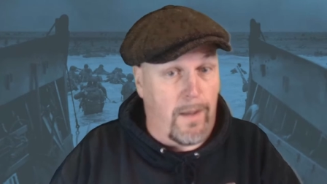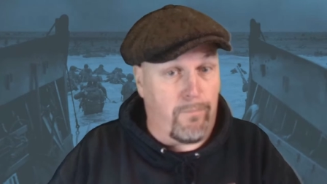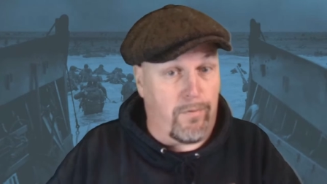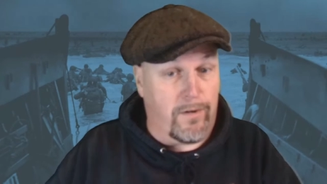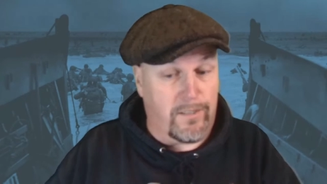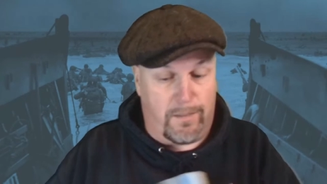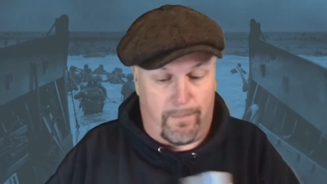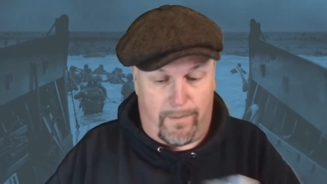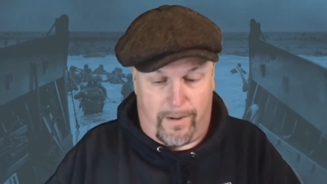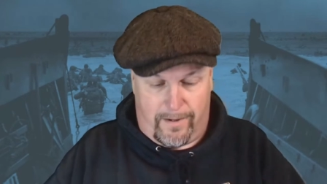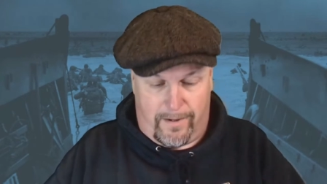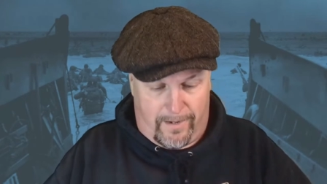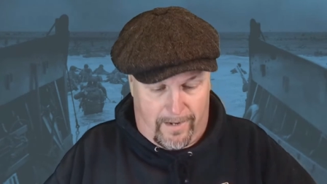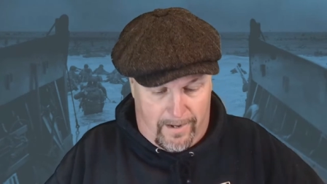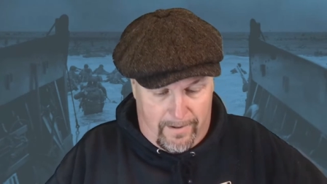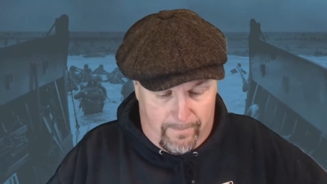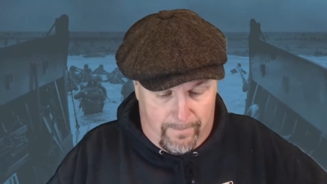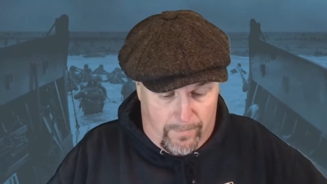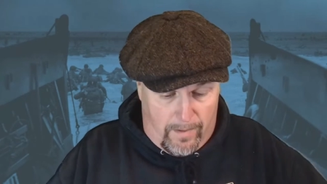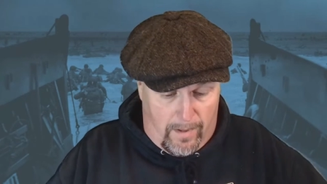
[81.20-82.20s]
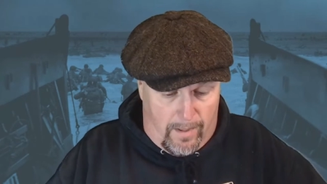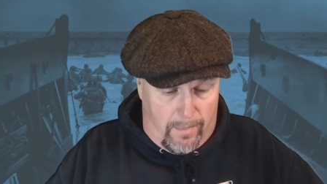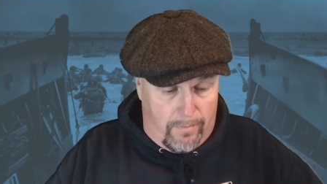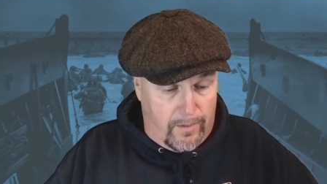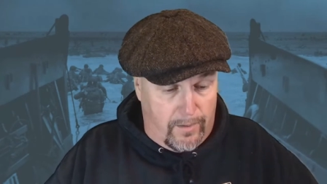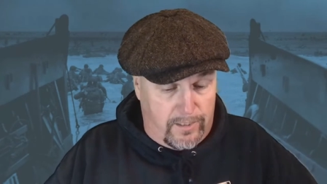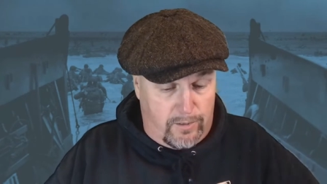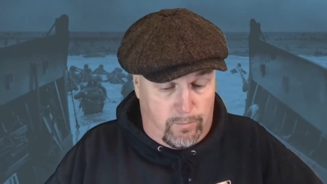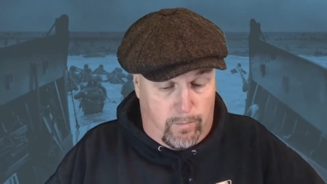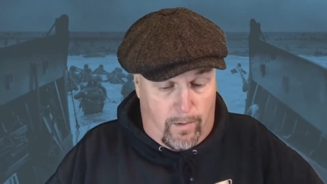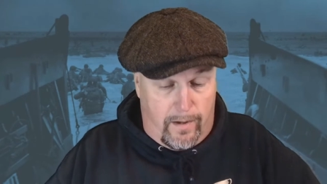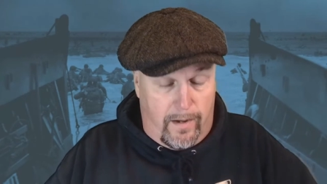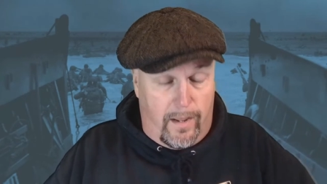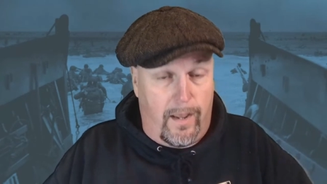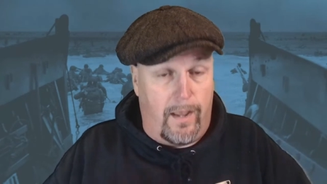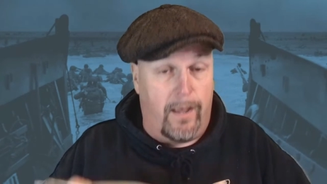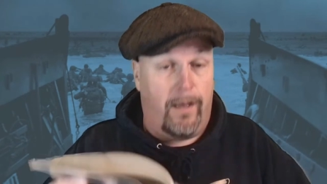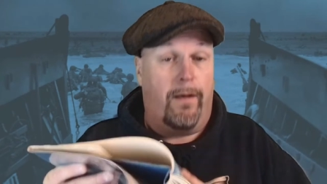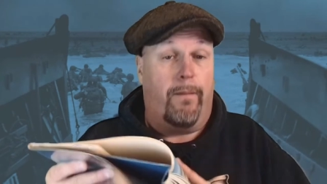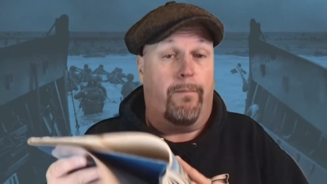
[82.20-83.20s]
press the button again. This one
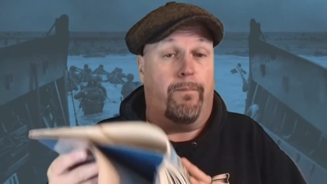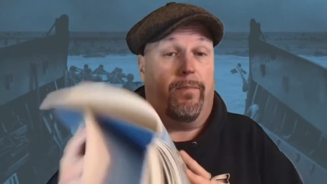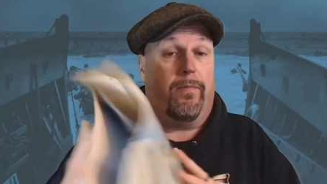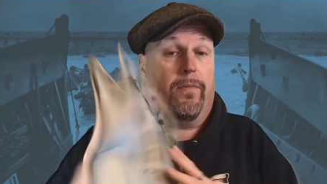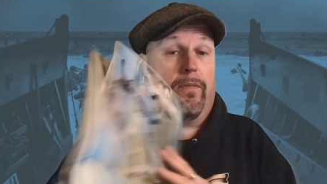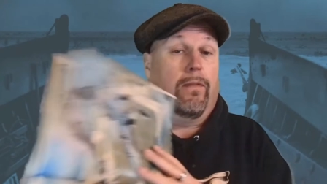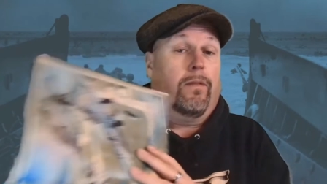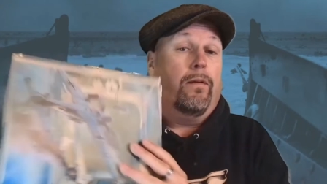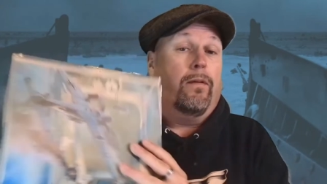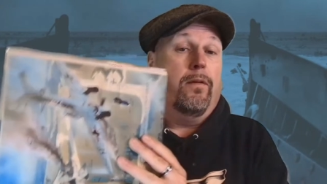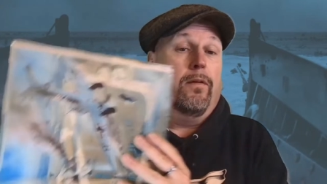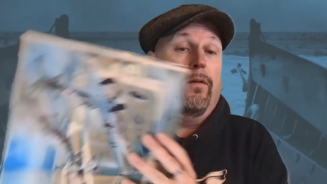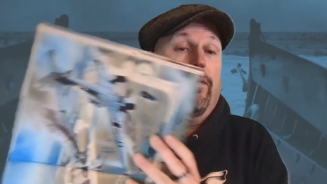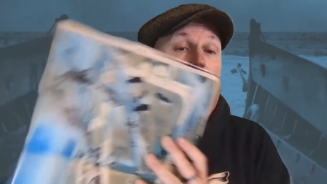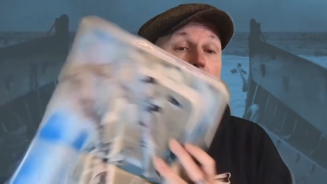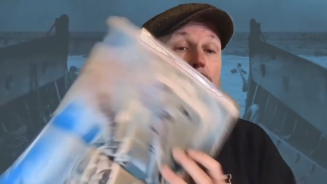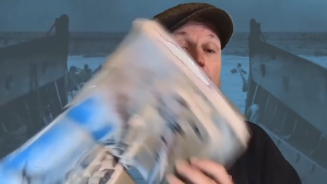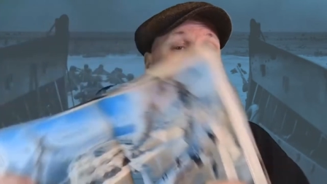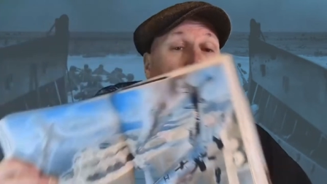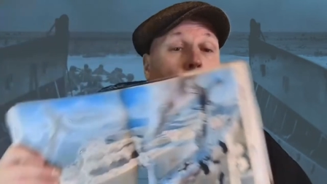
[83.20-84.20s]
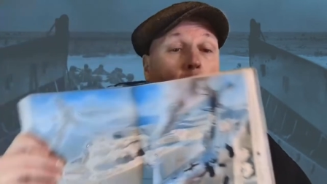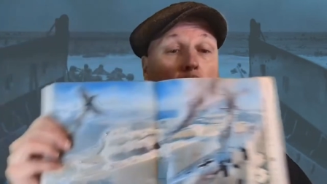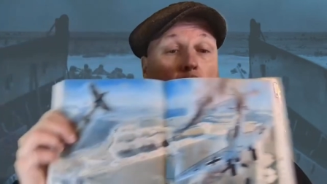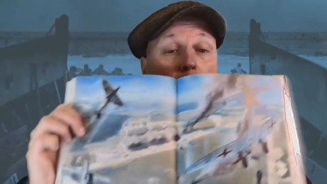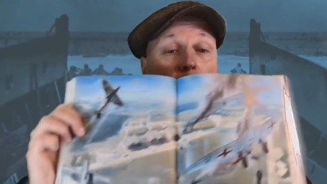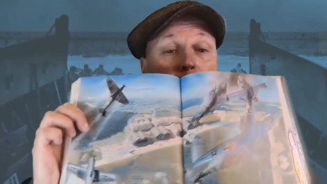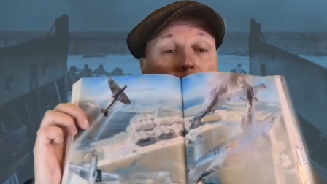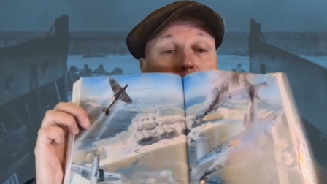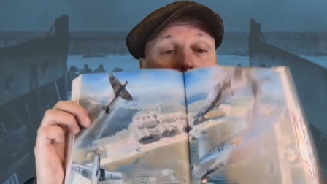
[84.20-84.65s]
here of